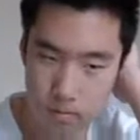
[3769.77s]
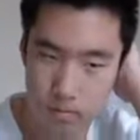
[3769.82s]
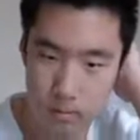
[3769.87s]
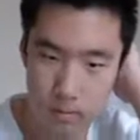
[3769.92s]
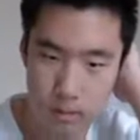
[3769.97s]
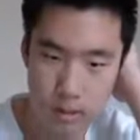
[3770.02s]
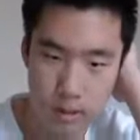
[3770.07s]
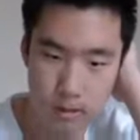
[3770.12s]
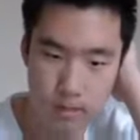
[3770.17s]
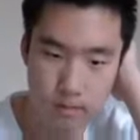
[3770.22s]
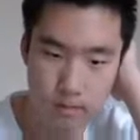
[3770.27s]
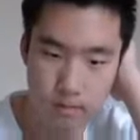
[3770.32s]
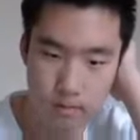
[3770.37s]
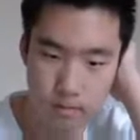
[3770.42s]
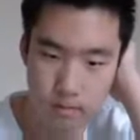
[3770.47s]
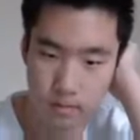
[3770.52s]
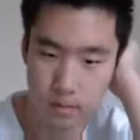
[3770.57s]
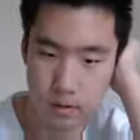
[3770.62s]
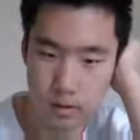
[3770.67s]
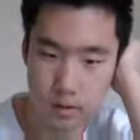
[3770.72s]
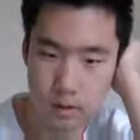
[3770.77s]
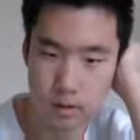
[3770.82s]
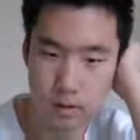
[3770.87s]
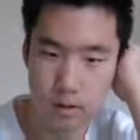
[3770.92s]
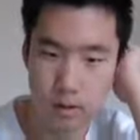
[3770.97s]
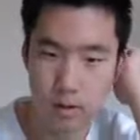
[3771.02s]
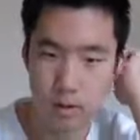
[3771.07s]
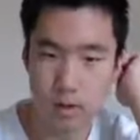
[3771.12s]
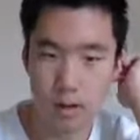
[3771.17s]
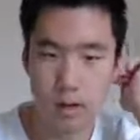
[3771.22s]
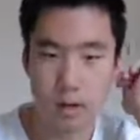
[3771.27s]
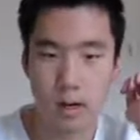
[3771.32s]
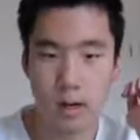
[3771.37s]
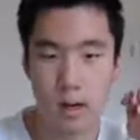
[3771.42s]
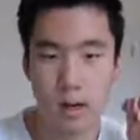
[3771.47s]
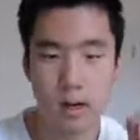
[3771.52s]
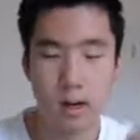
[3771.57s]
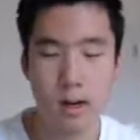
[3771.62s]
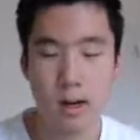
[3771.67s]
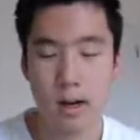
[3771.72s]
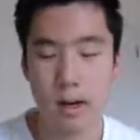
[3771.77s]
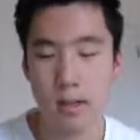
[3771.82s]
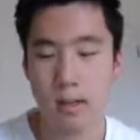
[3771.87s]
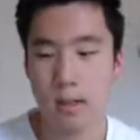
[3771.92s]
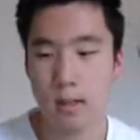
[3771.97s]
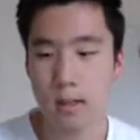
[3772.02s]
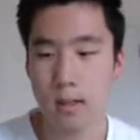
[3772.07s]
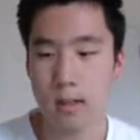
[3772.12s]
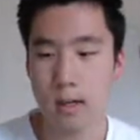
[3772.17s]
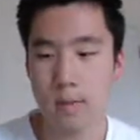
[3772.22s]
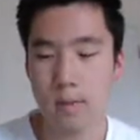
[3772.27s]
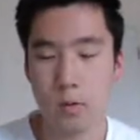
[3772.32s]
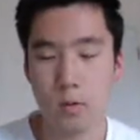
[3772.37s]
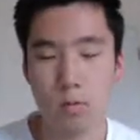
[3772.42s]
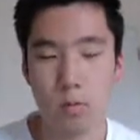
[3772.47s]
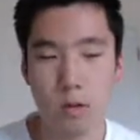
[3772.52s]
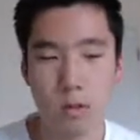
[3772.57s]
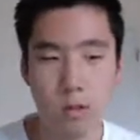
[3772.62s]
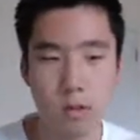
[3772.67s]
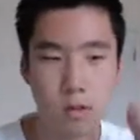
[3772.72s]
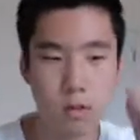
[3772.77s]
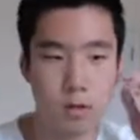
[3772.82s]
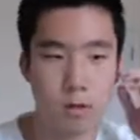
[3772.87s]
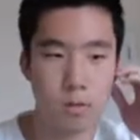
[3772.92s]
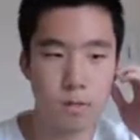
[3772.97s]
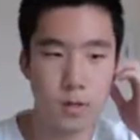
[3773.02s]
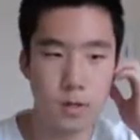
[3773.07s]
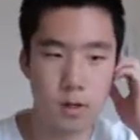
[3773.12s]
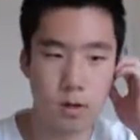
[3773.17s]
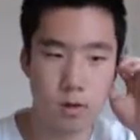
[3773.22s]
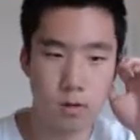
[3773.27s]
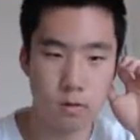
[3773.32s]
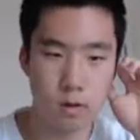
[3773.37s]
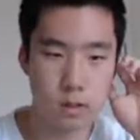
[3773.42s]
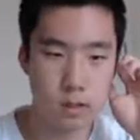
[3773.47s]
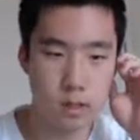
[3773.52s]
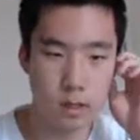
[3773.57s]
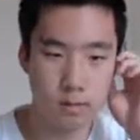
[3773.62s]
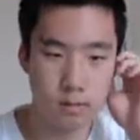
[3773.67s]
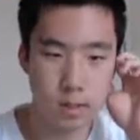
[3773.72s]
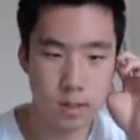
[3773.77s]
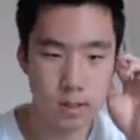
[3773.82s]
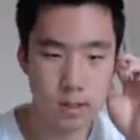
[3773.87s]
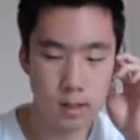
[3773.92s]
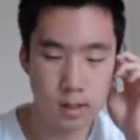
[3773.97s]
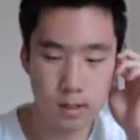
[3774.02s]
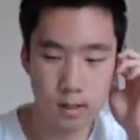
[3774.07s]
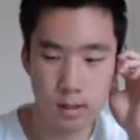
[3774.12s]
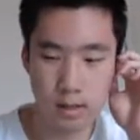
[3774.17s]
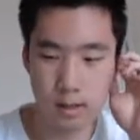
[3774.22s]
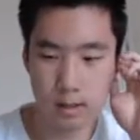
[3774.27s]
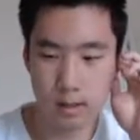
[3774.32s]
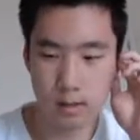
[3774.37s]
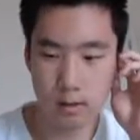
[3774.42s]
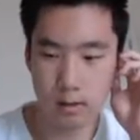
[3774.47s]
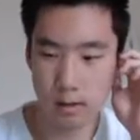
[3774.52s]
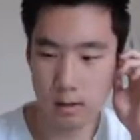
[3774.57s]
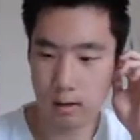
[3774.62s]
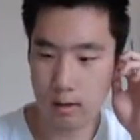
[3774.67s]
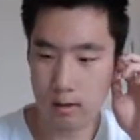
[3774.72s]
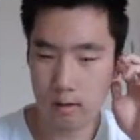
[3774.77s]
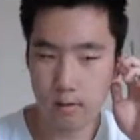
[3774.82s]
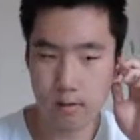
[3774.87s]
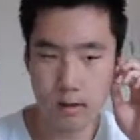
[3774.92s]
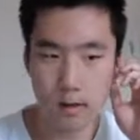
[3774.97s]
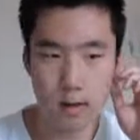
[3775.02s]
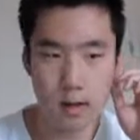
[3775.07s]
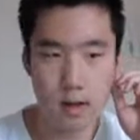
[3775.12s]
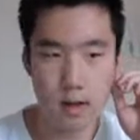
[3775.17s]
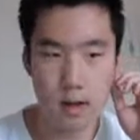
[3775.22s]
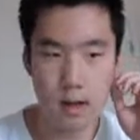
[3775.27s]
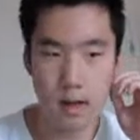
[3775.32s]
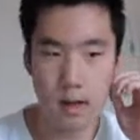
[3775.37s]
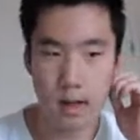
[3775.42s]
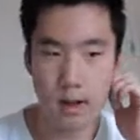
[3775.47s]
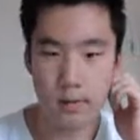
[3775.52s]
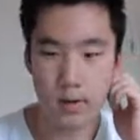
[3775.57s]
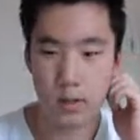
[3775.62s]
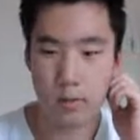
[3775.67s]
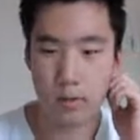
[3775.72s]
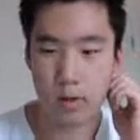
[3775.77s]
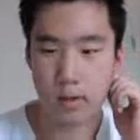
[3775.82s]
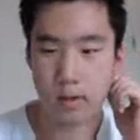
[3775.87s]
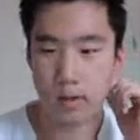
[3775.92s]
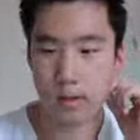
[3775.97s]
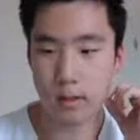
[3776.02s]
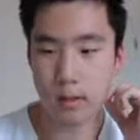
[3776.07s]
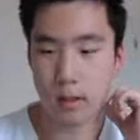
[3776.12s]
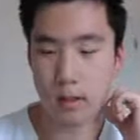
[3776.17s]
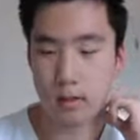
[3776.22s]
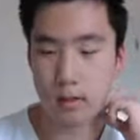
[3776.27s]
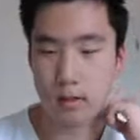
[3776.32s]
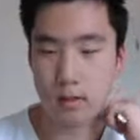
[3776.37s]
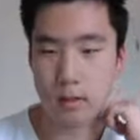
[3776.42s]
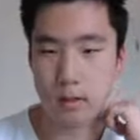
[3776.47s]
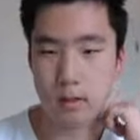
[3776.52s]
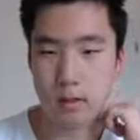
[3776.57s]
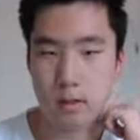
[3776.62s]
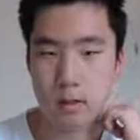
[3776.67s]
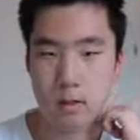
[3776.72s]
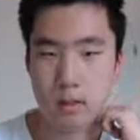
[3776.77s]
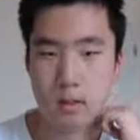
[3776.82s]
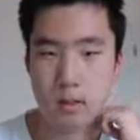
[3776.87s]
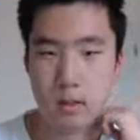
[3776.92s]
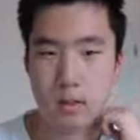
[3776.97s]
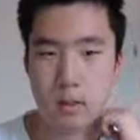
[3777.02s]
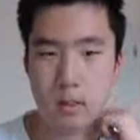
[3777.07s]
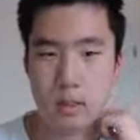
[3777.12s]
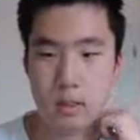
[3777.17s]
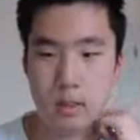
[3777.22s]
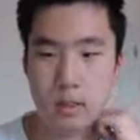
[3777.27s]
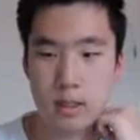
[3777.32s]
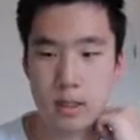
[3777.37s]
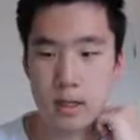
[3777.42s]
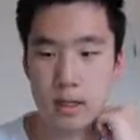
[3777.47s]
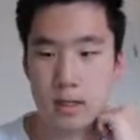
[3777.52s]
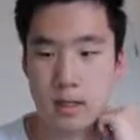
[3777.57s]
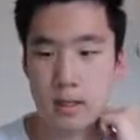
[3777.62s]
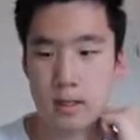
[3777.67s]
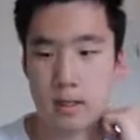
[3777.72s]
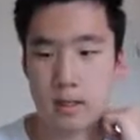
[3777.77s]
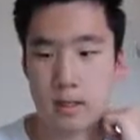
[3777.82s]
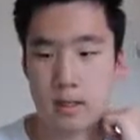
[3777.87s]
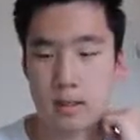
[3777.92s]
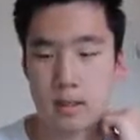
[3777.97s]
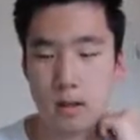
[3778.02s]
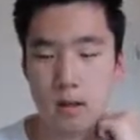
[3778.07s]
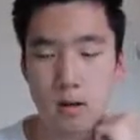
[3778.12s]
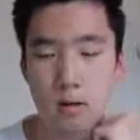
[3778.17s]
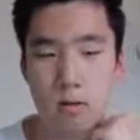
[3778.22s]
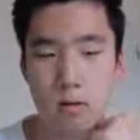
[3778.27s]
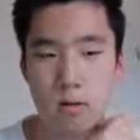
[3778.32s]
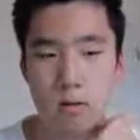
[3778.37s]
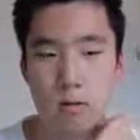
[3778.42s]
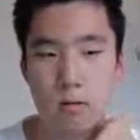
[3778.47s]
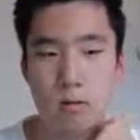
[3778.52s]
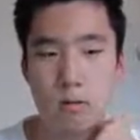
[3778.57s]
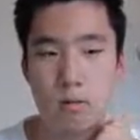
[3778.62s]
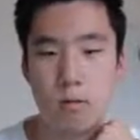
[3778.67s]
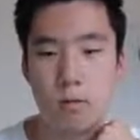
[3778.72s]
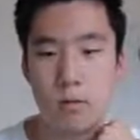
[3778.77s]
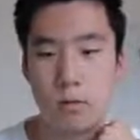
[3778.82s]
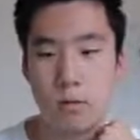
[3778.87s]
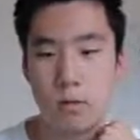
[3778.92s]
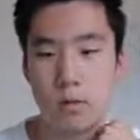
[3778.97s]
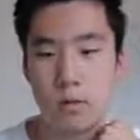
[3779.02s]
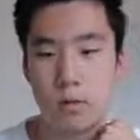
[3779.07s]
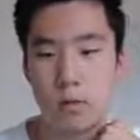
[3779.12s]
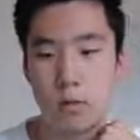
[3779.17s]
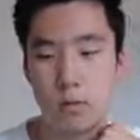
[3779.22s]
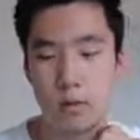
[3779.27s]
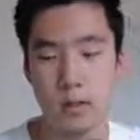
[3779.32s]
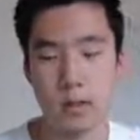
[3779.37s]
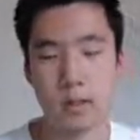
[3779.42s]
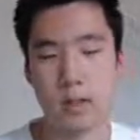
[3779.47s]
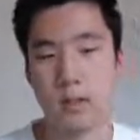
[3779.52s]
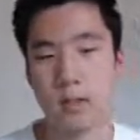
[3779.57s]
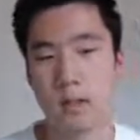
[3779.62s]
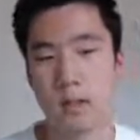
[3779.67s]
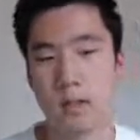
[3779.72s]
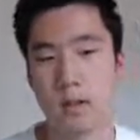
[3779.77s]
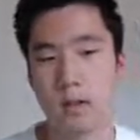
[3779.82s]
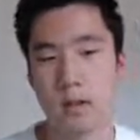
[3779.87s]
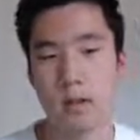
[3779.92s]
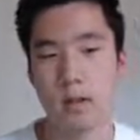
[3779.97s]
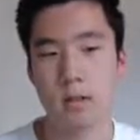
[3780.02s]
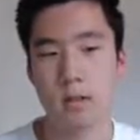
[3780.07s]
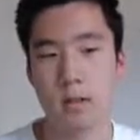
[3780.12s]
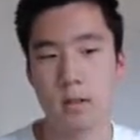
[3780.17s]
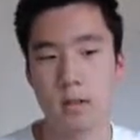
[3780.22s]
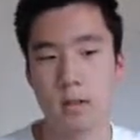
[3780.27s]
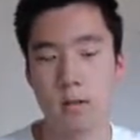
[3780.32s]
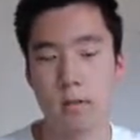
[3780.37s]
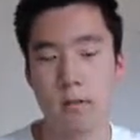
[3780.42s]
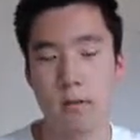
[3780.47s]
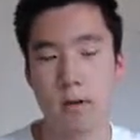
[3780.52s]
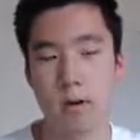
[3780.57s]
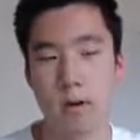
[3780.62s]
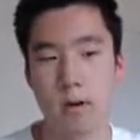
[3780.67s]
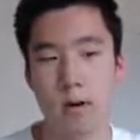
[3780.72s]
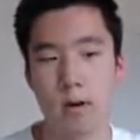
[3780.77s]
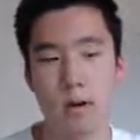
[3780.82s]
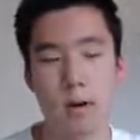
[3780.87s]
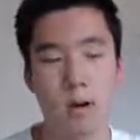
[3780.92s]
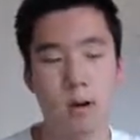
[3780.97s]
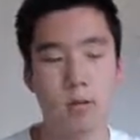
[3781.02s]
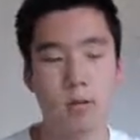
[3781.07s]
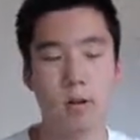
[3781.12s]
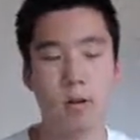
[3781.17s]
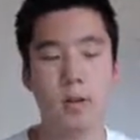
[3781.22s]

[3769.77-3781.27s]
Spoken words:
Right. So I think I'm want to go a bit overtime today, and I'll give everyone until 6:03 or 6:04 around